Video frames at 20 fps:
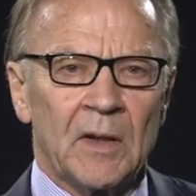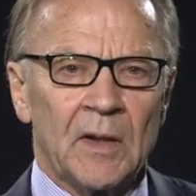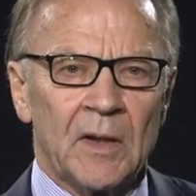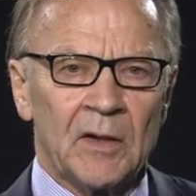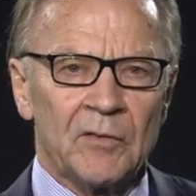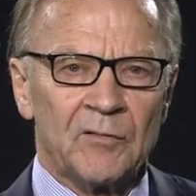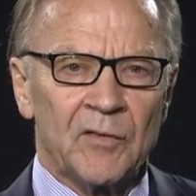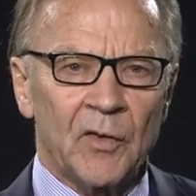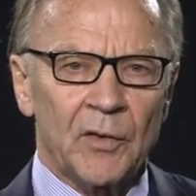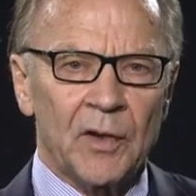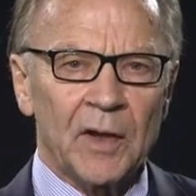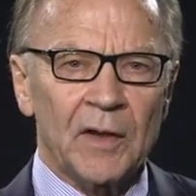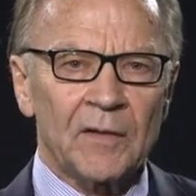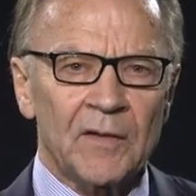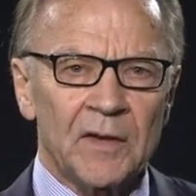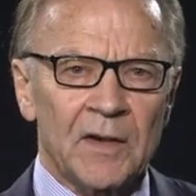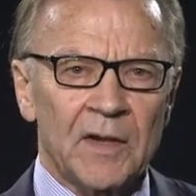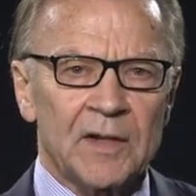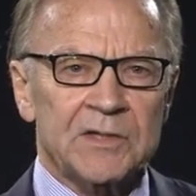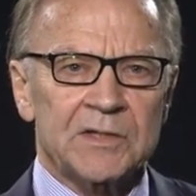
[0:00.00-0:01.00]
Invoking
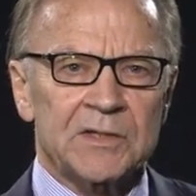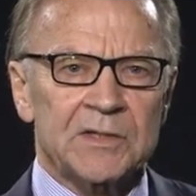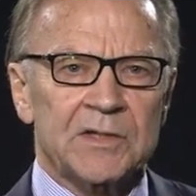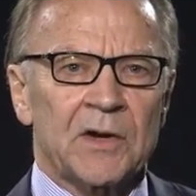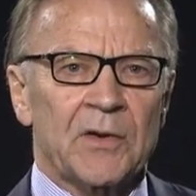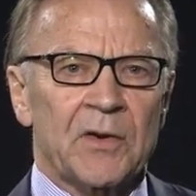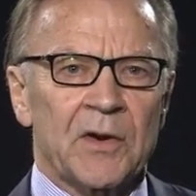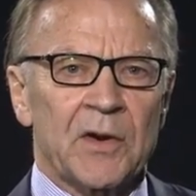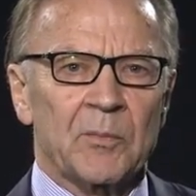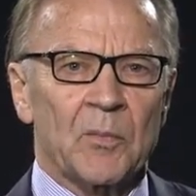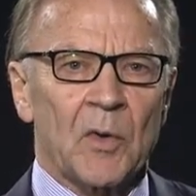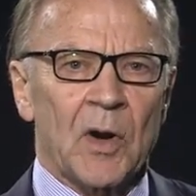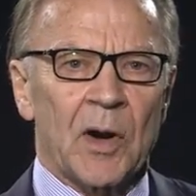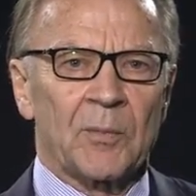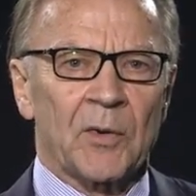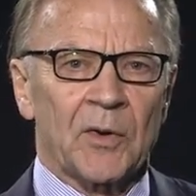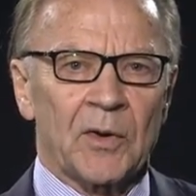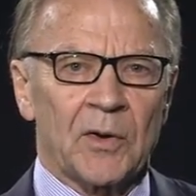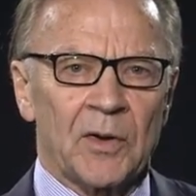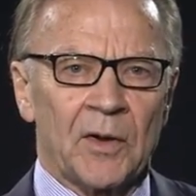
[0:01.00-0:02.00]
the Necessary and
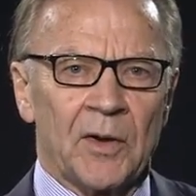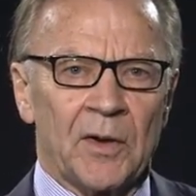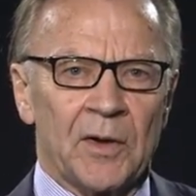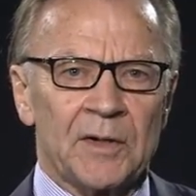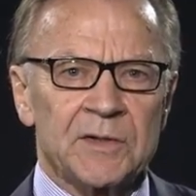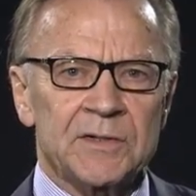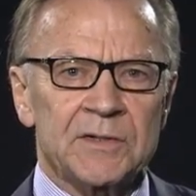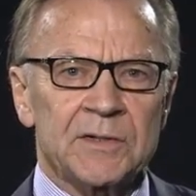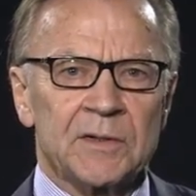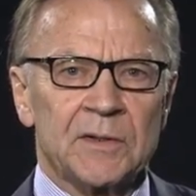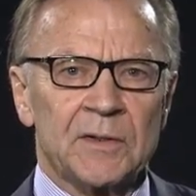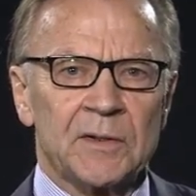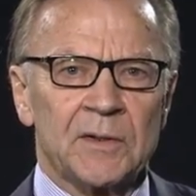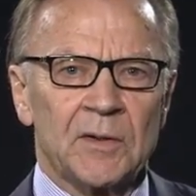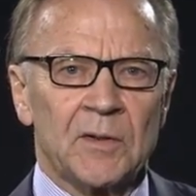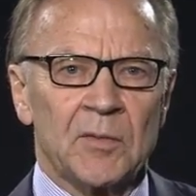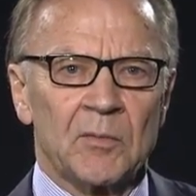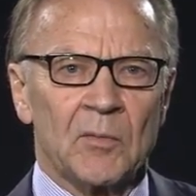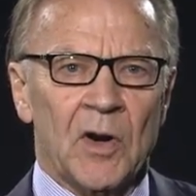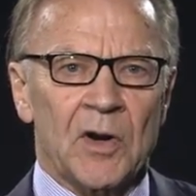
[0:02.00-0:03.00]
Proper Clause,
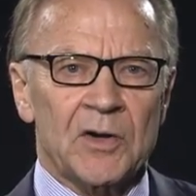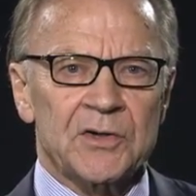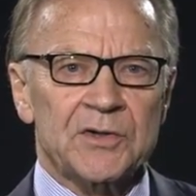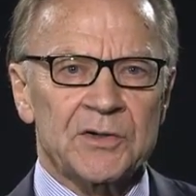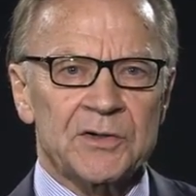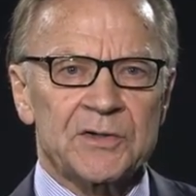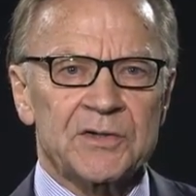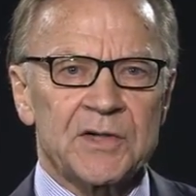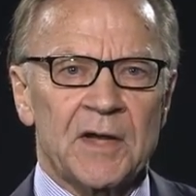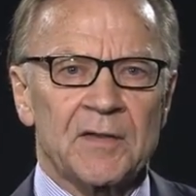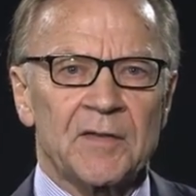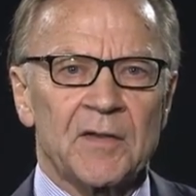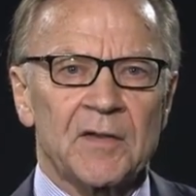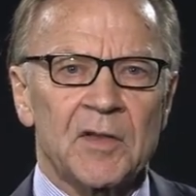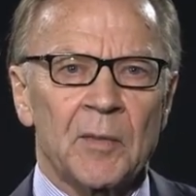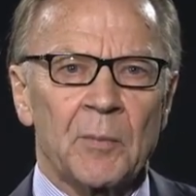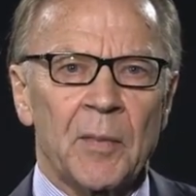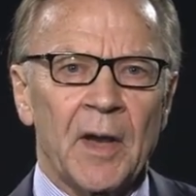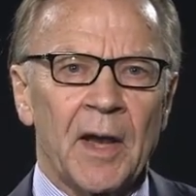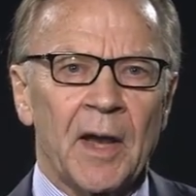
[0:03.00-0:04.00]
Marshall said that
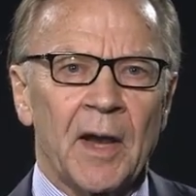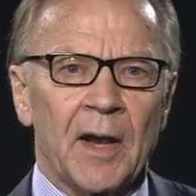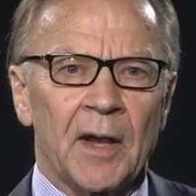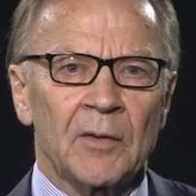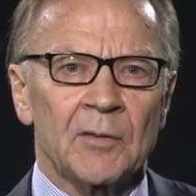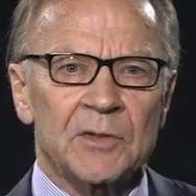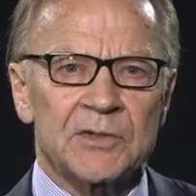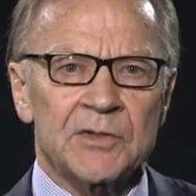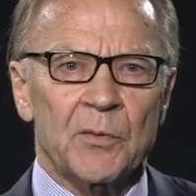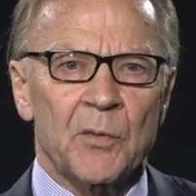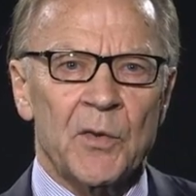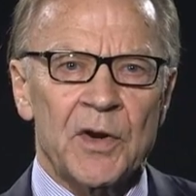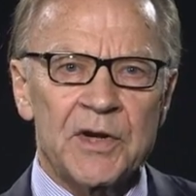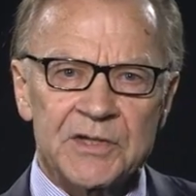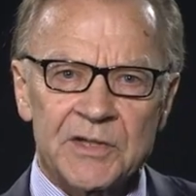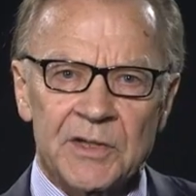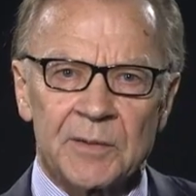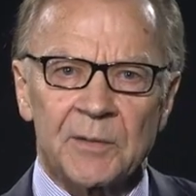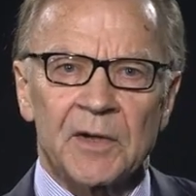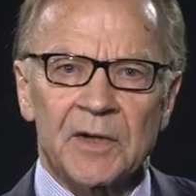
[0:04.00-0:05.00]
the bank was a
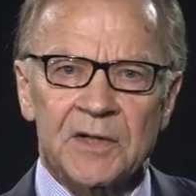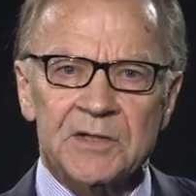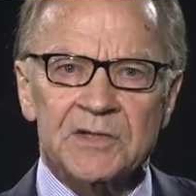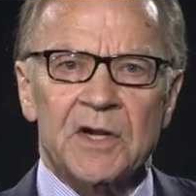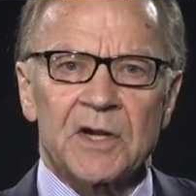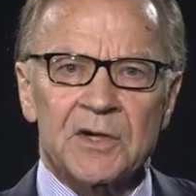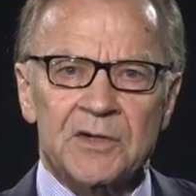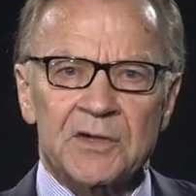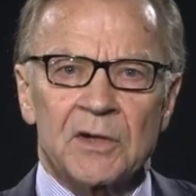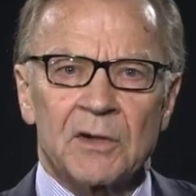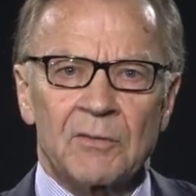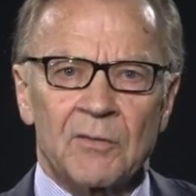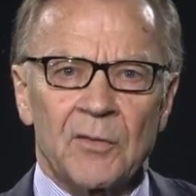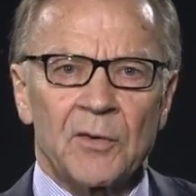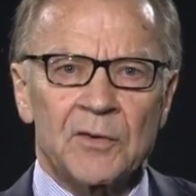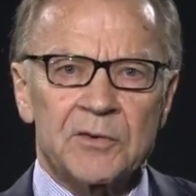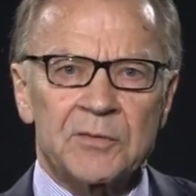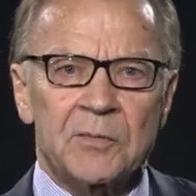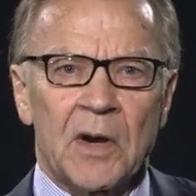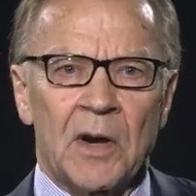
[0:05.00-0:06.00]
reasonable extension of
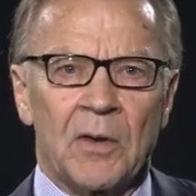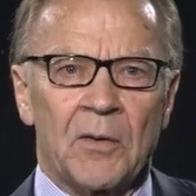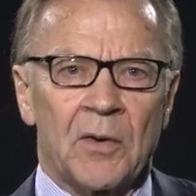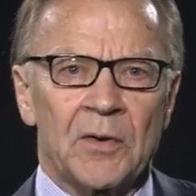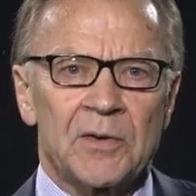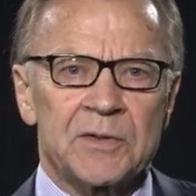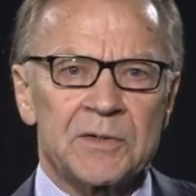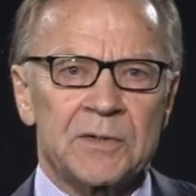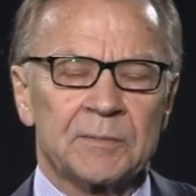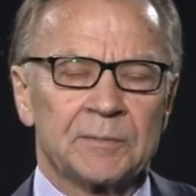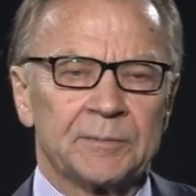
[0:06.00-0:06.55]
those powers.